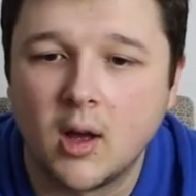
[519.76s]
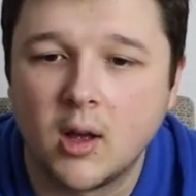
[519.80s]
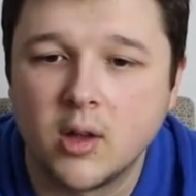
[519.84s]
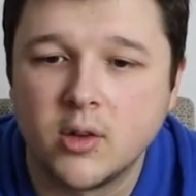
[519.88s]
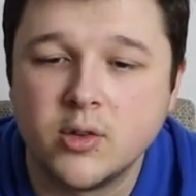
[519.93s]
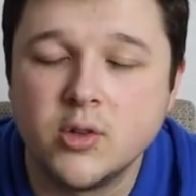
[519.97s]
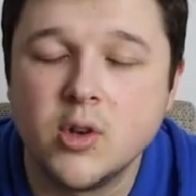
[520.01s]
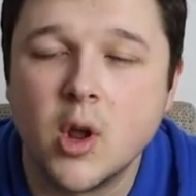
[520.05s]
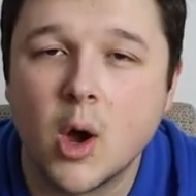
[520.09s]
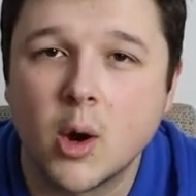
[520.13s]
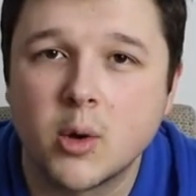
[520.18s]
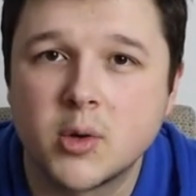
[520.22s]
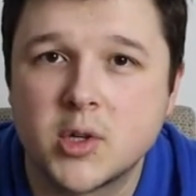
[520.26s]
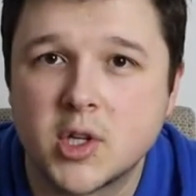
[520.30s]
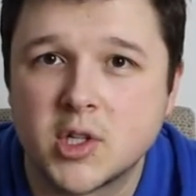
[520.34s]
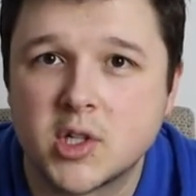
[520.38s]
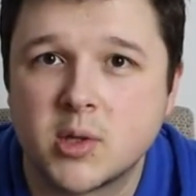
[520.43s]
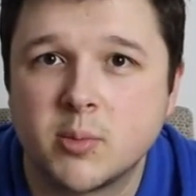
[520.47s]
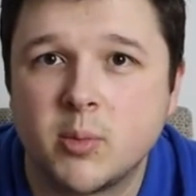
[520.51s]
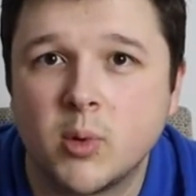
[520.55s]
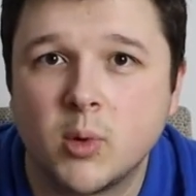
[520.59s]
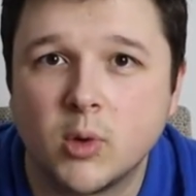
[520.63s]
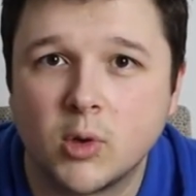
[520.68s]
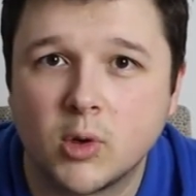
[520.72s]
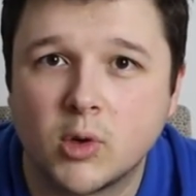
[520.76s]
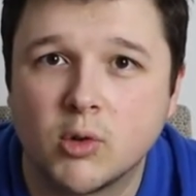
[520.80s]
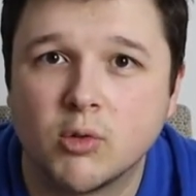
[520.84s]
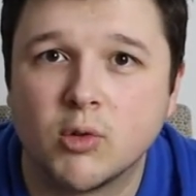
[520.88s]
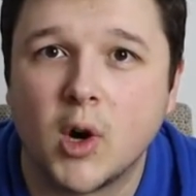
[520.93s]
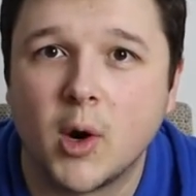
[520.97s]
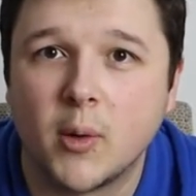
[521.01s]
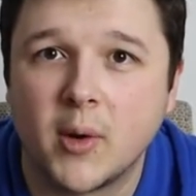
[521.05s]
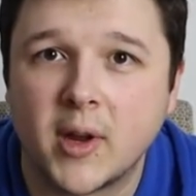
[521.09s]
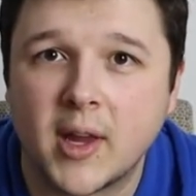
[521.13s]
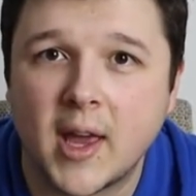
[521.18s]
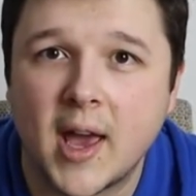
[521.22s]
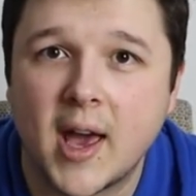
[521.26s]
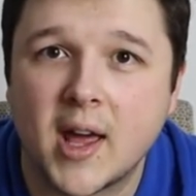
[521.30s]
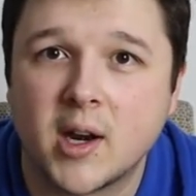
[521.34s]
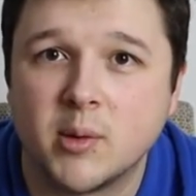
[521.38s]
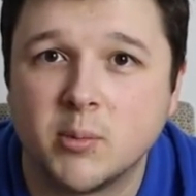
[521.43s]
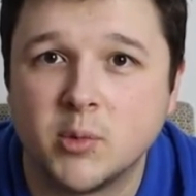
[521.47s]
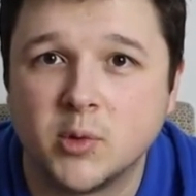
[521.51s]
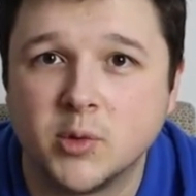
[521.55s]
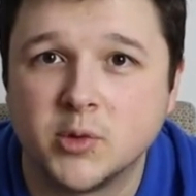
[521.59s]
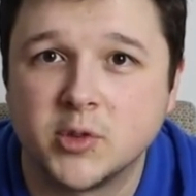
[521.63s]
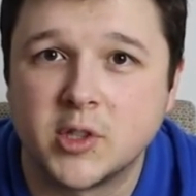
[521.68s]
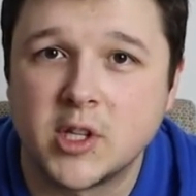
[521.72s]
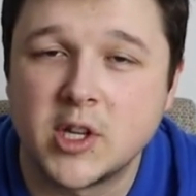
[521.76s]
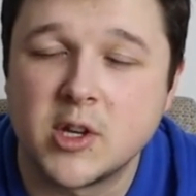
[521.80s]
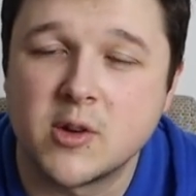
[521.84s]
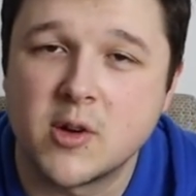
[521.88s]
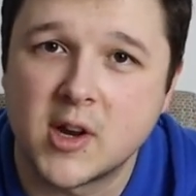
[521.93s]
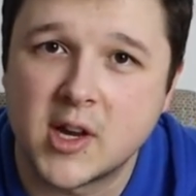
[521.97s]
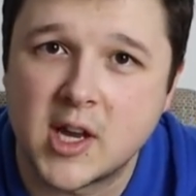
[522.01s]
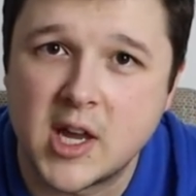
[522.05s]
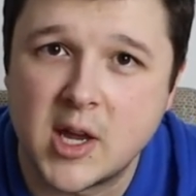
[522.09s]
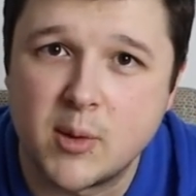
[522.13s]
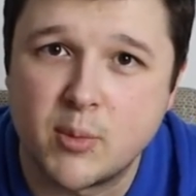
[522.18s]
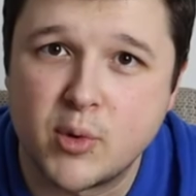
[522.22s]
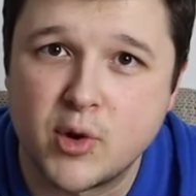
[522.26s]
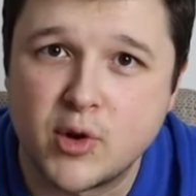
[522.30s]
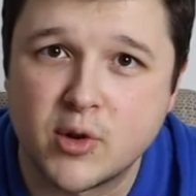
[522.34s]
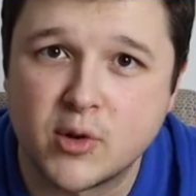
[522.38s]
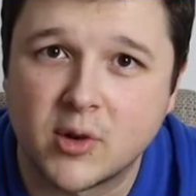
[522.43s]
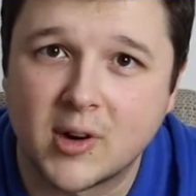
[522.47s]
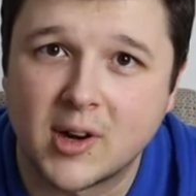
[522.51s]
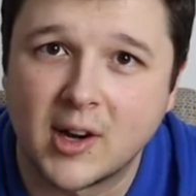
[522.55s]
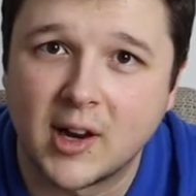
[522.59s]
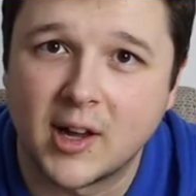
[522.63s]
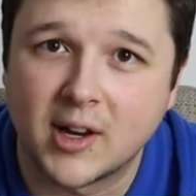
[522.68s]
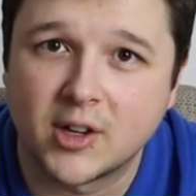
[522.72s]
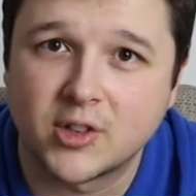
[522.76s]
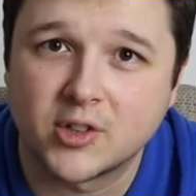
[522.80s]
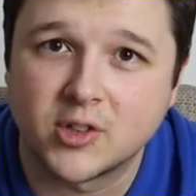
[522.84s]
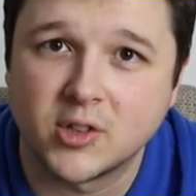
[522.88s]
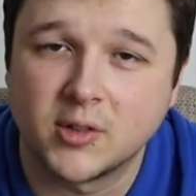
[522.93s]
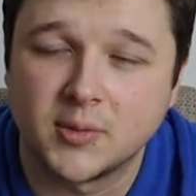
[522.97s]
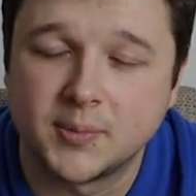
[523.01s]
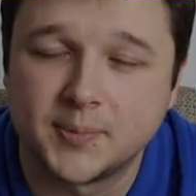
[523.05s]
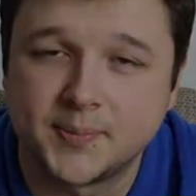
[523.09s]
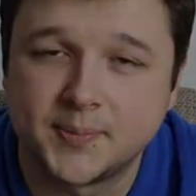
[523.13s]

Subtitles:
noticeable growing animals that you can keep in your collection.